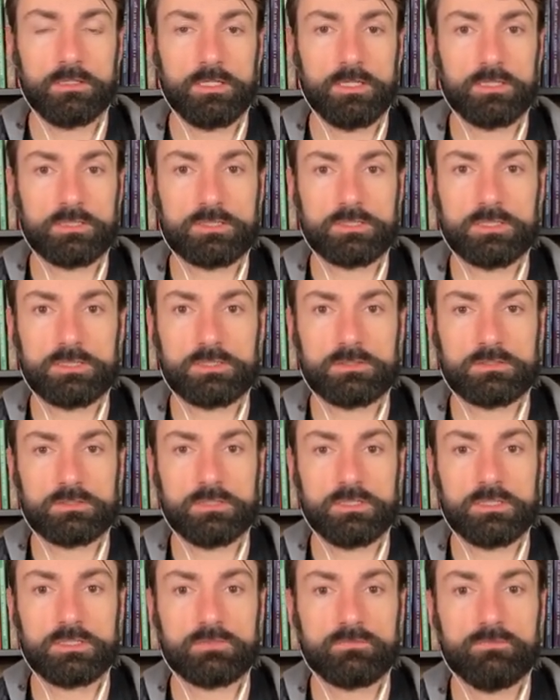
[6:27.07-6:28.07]
it's just,
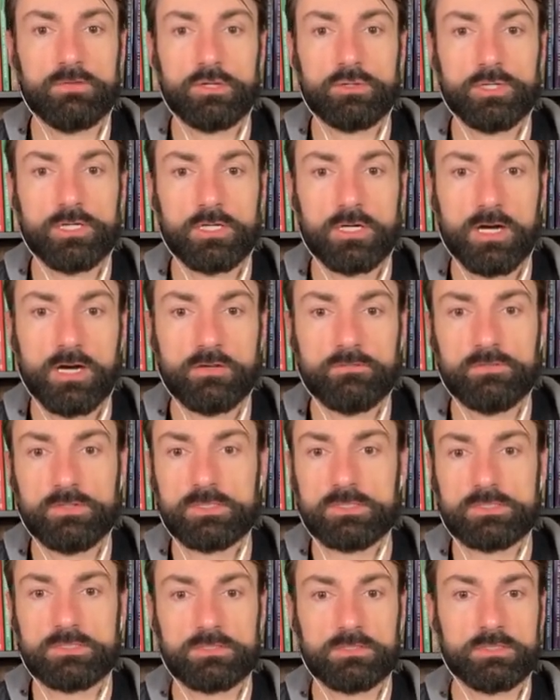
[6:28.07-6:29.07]
it's very
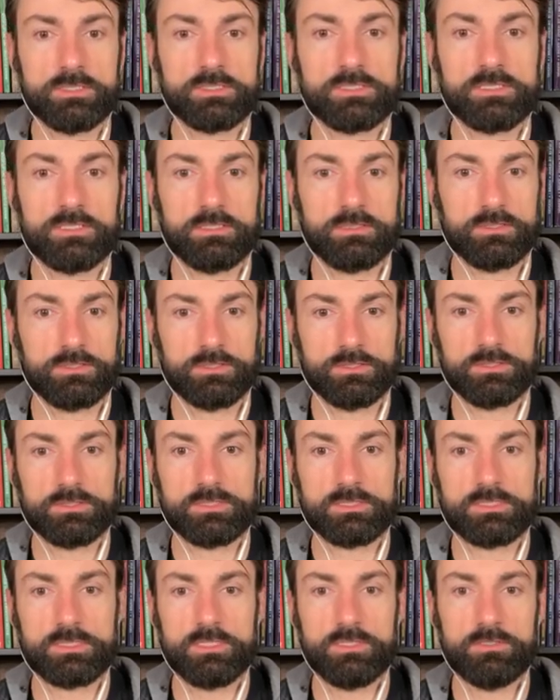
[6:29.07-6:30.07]
obvious. Lisa, good
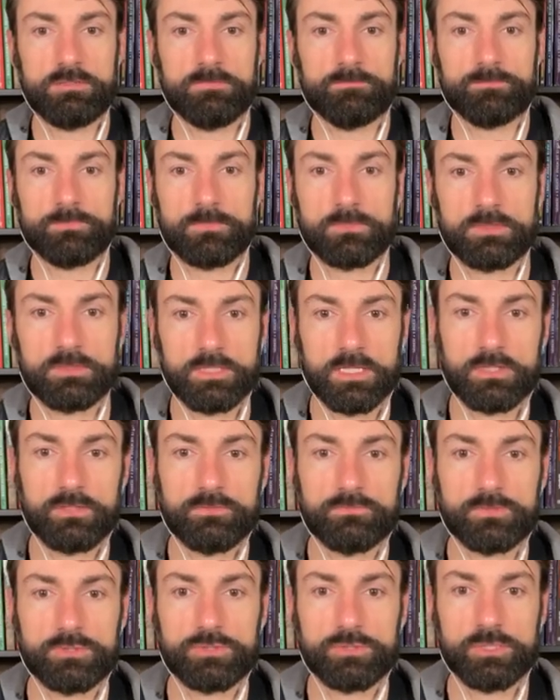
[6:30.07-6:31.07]
to see you. Thank
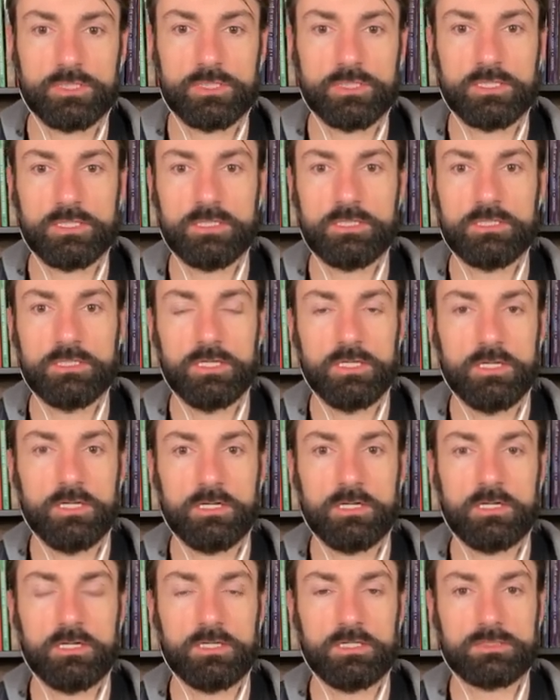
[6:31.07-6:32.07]
you for joining in.
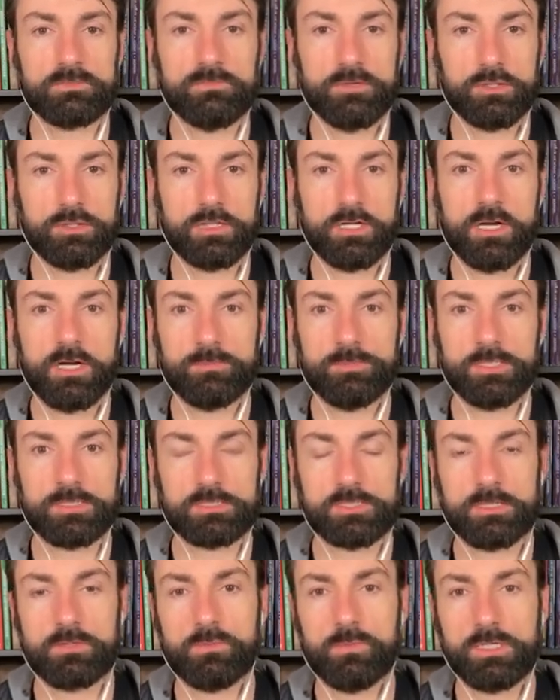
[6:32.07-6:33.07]
Uh, it's very
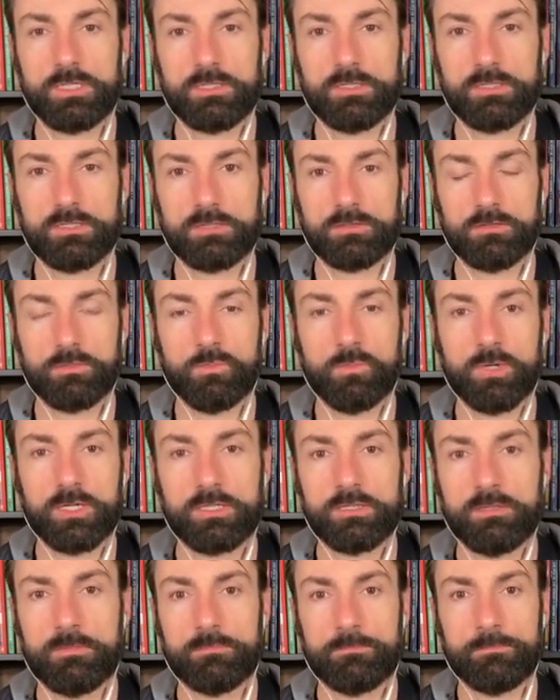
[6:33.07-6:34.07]
obvious, like one of the one
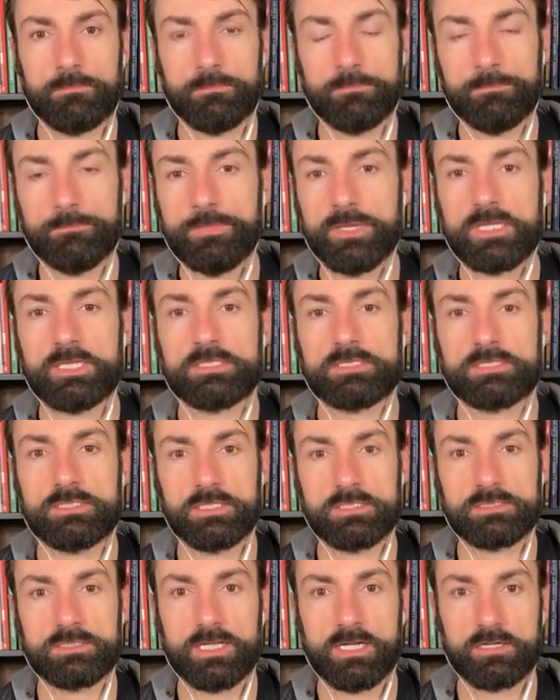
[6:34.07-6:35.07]
of the biggest
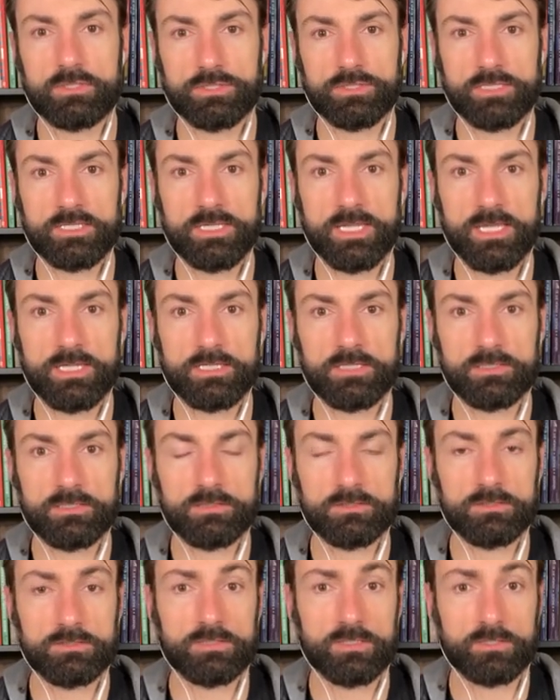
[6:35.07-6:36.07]
things that are
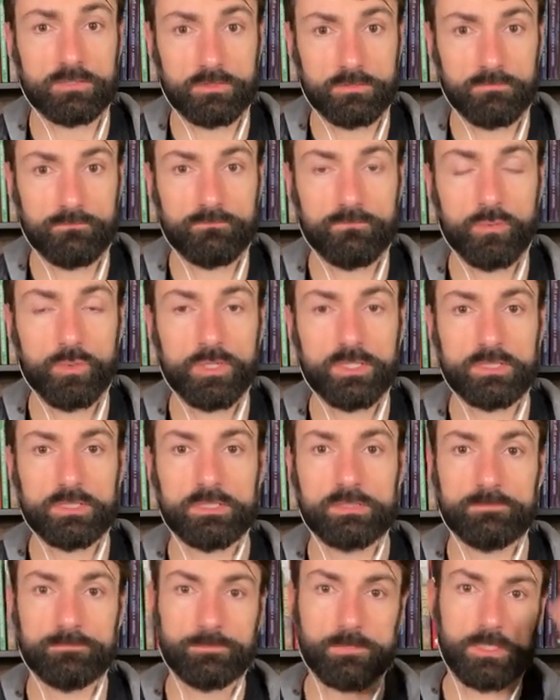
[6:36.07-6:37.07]
negated, that are
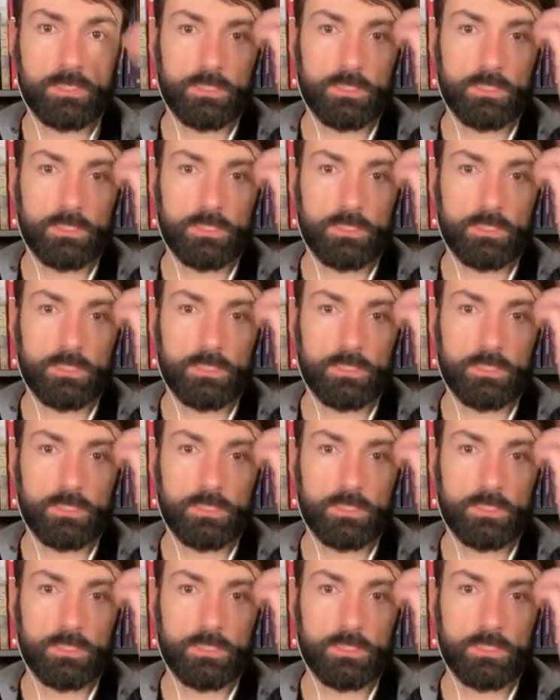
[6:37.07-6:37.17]
avoided,